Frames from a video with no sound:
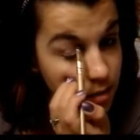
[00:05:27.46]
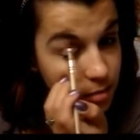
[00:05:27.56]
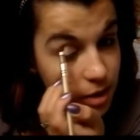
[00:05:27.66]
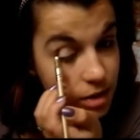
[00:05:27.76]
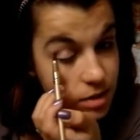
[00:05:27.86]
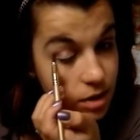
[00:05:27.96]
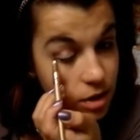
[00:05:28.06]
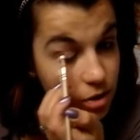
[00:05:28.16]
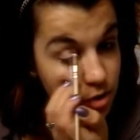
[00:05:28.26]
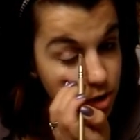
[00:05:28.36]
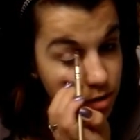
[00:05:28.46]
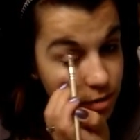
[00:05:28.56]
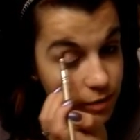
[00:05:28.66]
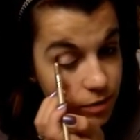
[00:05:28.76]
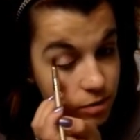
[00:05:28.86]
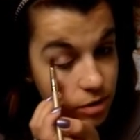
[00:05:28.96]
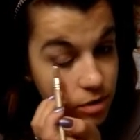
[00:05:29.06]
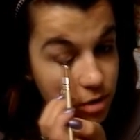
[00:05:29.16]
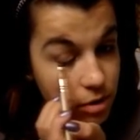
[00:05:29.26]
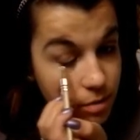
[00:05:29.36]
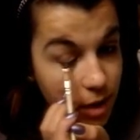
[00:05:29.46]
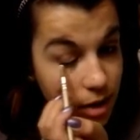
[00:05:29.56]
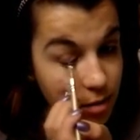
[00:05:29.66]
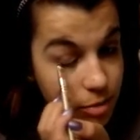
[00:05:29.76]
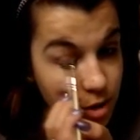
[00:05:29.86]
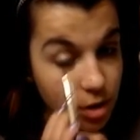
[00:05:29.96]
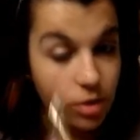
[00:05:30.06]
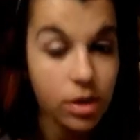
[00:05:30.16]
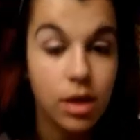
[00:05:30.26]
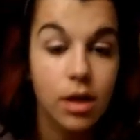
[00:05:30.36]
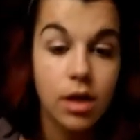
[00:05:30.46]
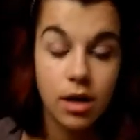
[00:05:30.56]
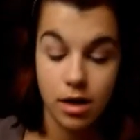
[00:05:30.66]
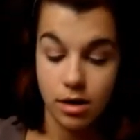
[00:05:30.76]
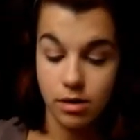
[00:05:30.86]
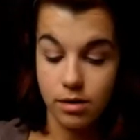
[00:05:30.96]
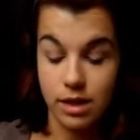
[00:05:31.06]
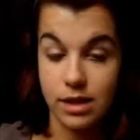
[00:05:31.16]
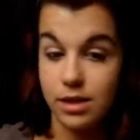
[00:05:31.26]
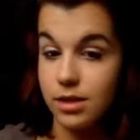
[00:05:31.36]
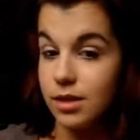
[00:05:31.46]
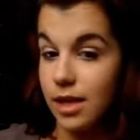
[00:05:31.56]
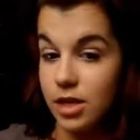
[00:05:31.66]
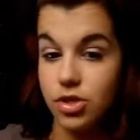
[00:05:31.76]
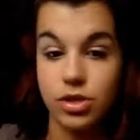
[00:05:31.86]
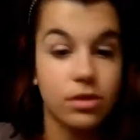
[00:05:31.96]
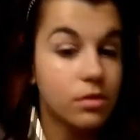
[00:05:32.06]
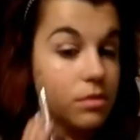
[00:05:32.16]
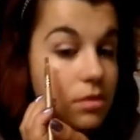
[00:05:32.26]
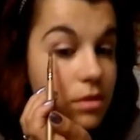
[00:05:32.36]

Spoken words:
But it's crucial if you want your makeup to look really natural,